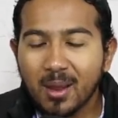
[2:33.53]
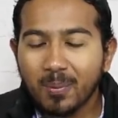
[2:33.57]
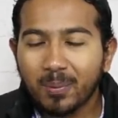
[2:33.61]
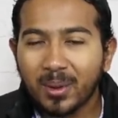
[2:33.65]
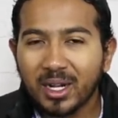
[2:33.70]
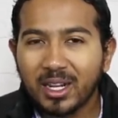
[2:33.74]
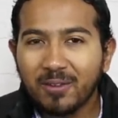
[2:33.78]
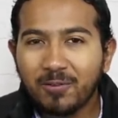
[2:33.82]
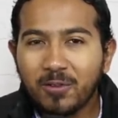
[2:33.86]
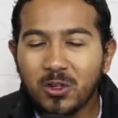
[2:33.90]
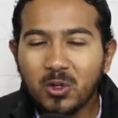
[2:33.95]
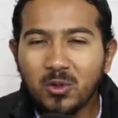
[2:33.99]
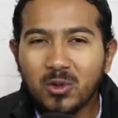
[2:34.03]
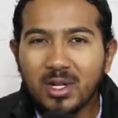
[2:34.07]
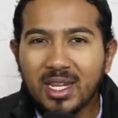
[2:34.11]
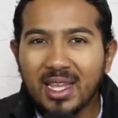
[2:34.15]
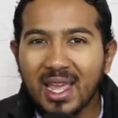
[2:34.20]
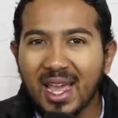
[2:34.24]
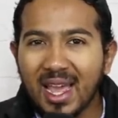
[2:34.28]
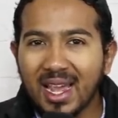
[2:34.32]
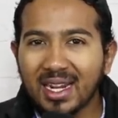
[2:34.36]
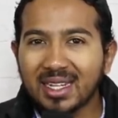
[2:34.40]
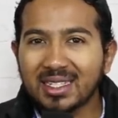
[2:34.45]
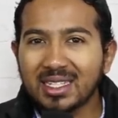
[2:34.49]
But if you
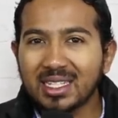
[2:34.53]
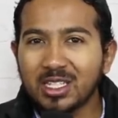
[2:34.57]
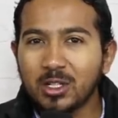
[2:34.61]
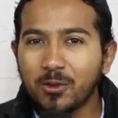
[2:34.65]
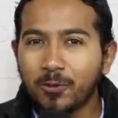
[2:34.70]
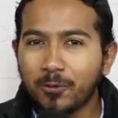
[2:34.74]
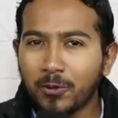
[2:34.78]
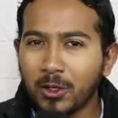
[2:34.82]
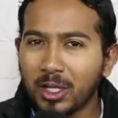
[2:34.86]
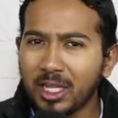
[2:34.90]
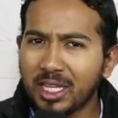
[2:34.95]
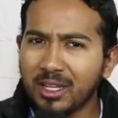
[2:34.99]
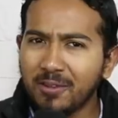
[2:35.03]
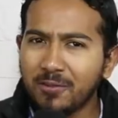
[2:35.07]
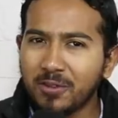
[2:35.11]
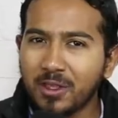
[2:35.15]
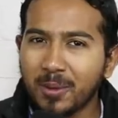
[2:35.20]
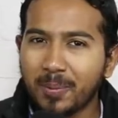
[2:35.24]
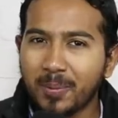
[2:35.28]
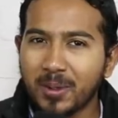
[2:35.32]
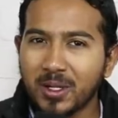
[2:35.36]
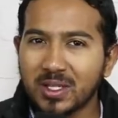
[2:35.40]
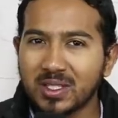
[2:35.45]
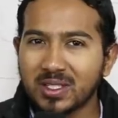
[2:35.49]
react and you forgive
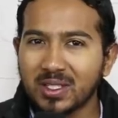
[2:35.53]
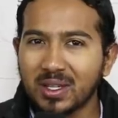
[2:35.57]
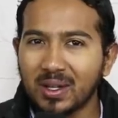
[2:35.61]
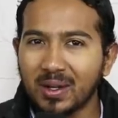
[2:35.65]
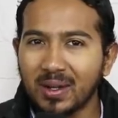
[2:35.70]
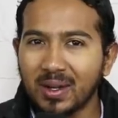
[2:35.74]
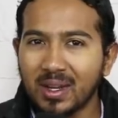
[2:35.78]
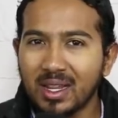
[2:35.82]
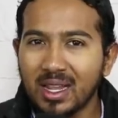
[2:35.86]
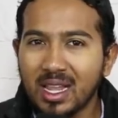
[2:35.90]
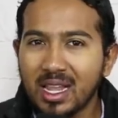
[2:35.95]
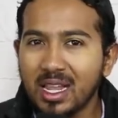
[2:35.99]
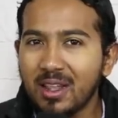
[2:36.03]
the person,